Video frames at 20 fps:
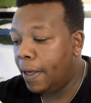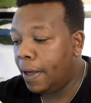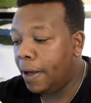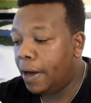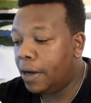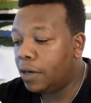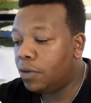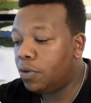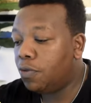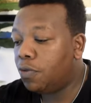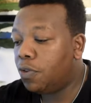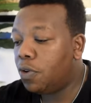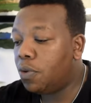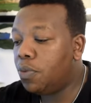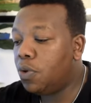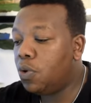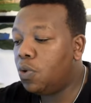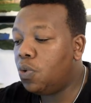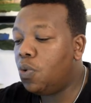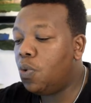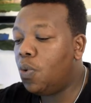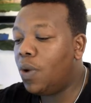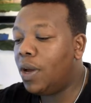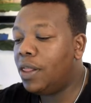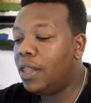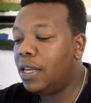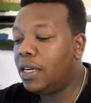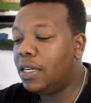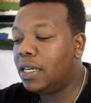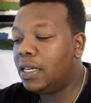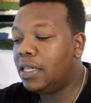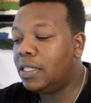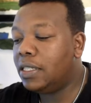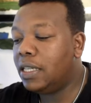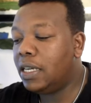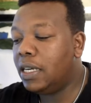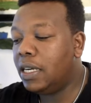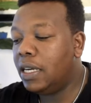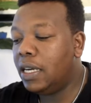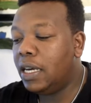you when
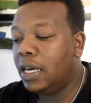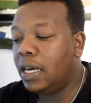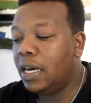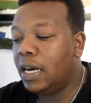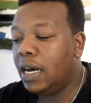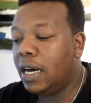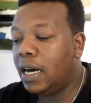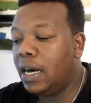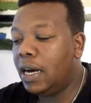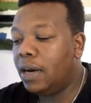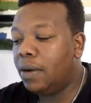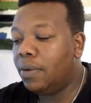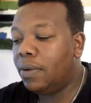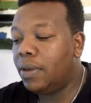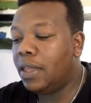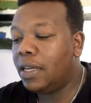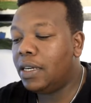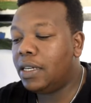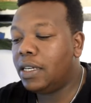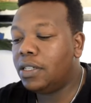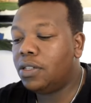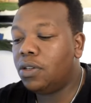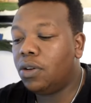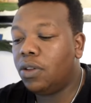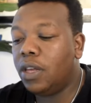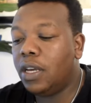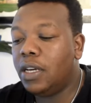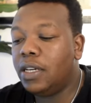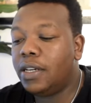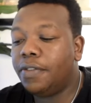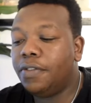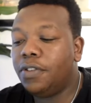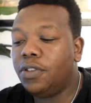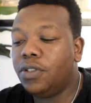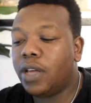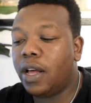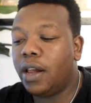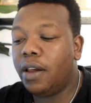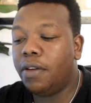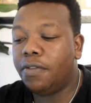the test or the
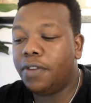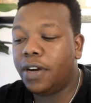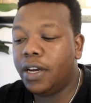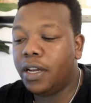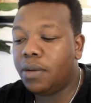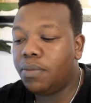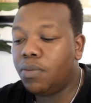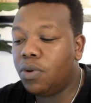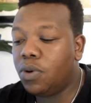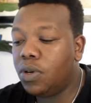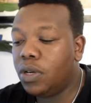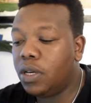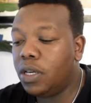interviews are available.